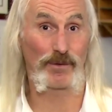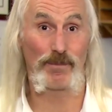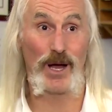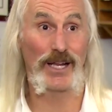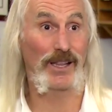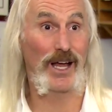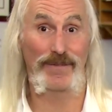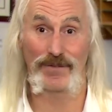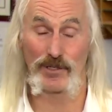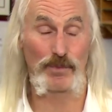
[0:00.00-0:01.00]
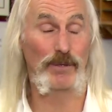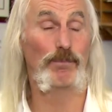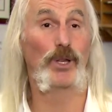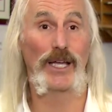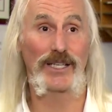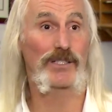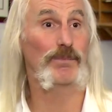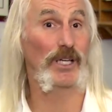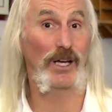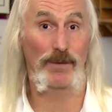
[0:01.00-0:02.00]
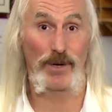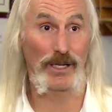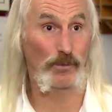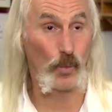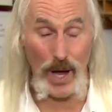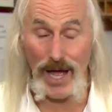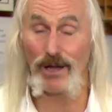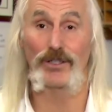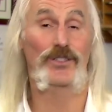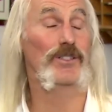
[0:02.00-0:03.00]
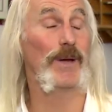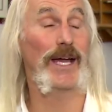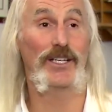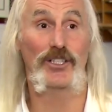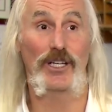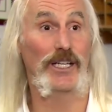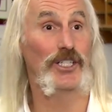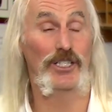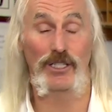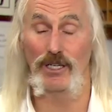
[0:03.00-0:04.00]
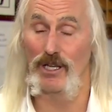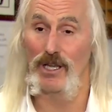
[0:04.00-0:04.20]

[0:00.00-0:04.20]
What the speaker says: My life has been blessed beyond my wildest imagination.